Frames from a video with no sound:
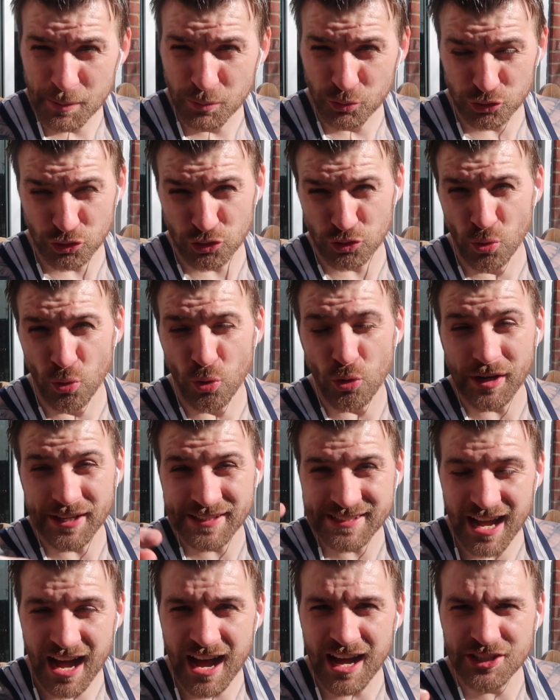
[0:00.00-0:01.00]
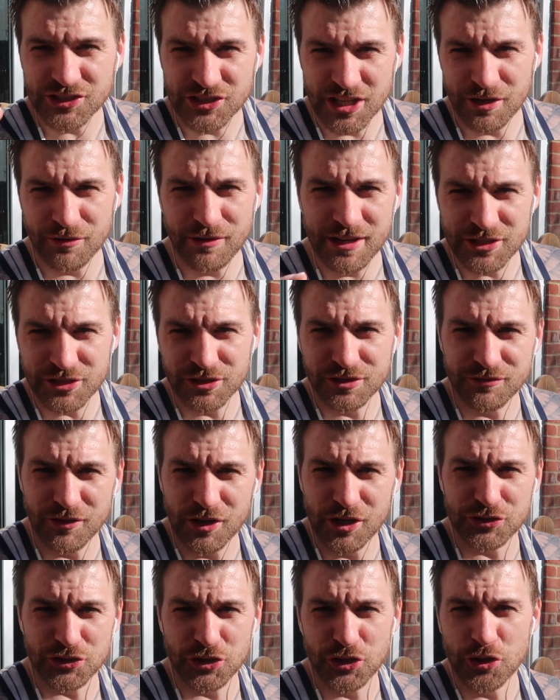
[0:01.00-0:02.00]
people to talk is our generation's
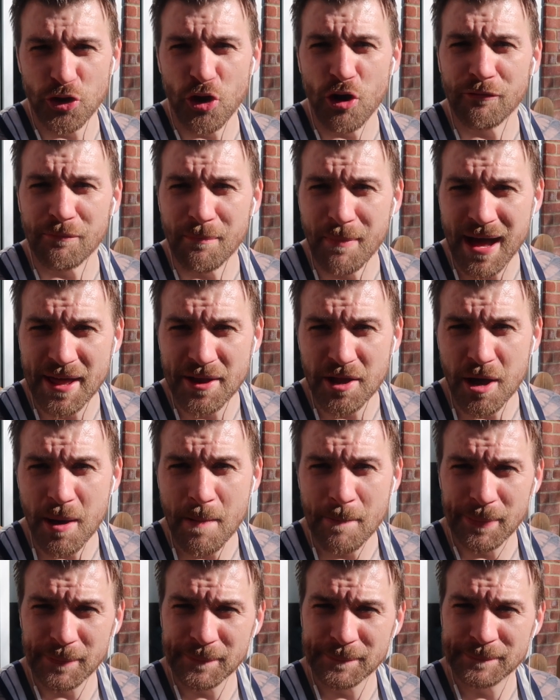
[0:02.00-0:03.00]
version of man up.